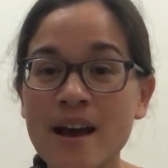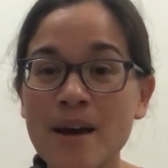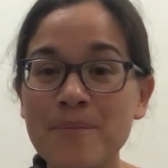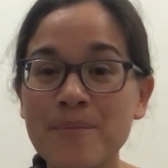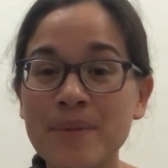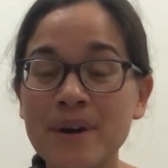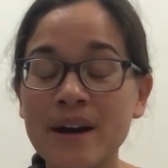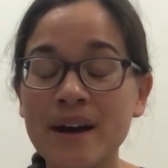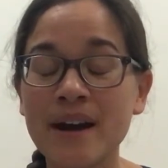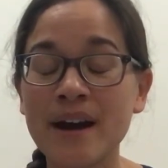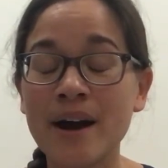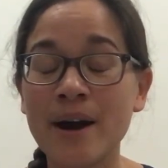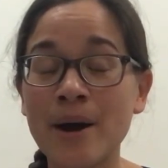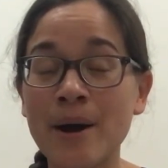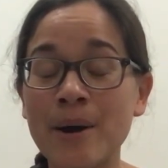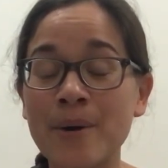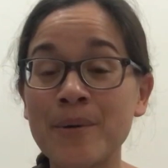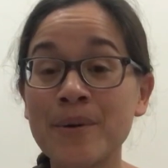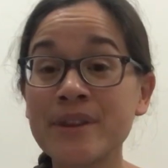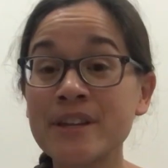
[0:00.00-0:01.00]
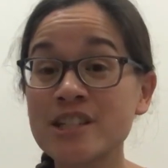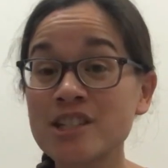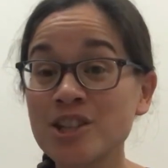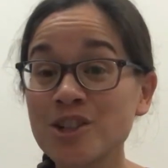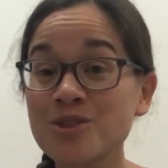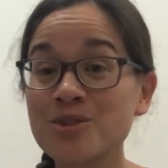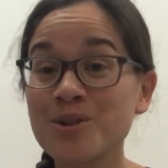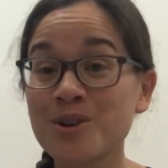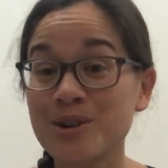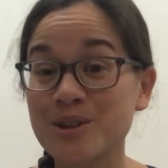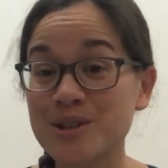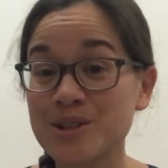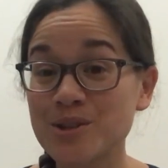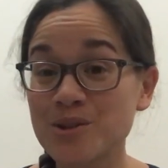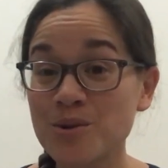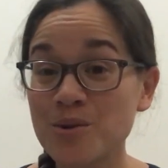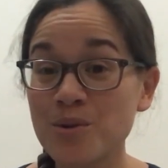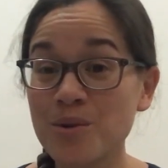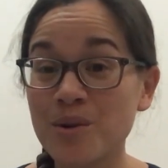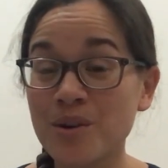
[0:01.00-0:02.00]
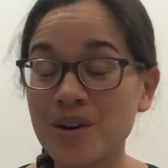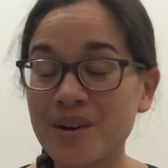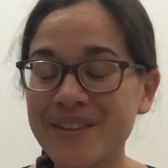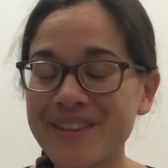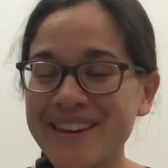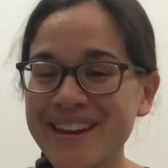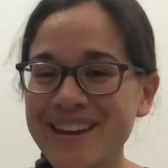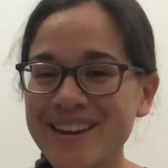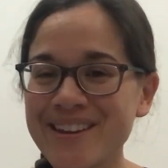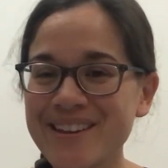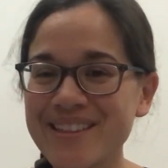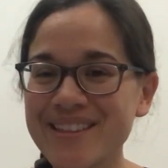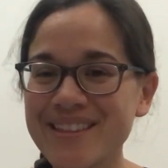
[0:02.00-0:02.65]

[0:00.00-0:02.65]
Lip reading: But when the children are at school, they